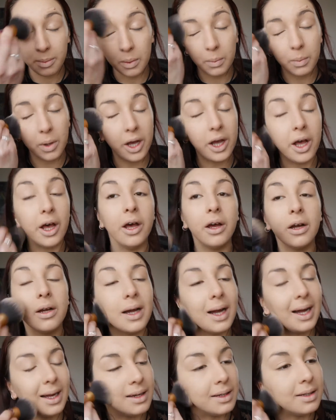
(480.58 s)
I'm at
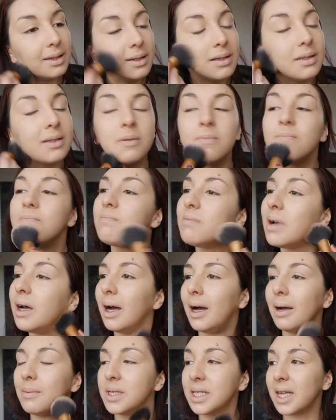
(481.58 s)
work and
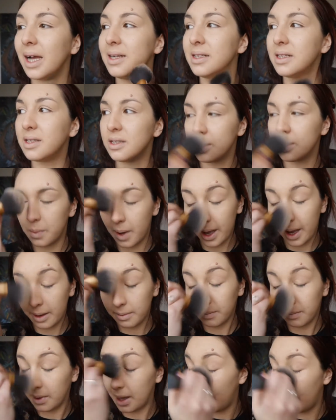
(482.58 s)
I'm starting to sweat,
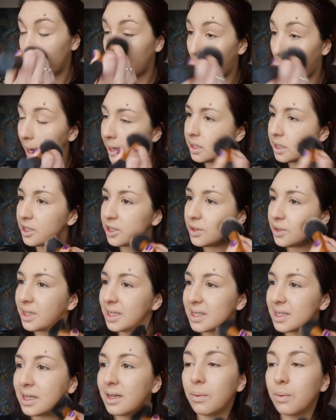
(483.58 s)
I kind of do
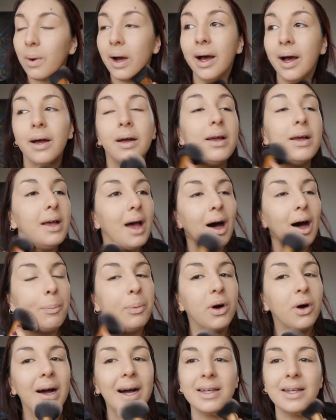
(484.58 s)
this thing where I'll
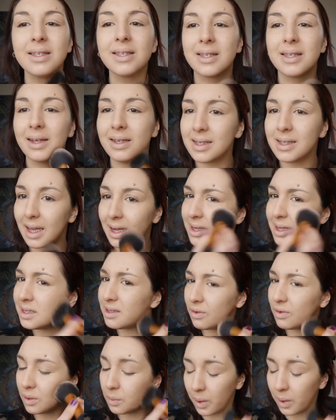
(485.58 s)
put hand
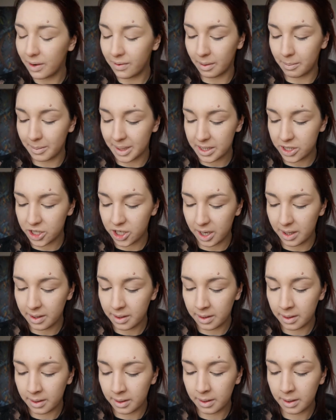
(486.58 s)
sanitizer on where I'm
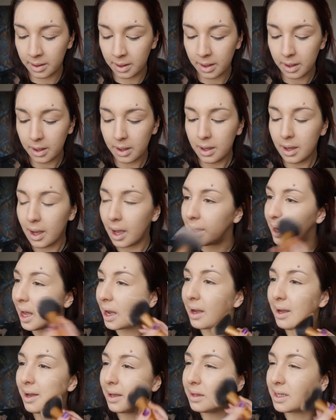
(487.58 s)
itching, and
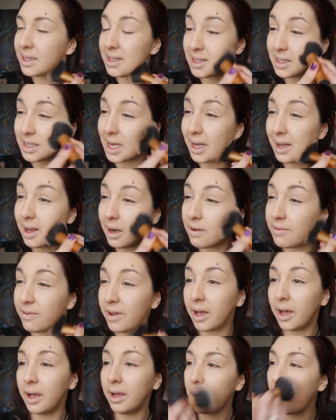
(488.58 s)
that the stinging of
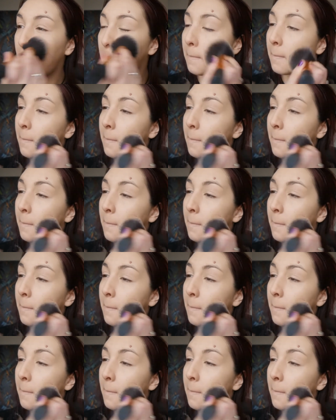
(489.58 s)
it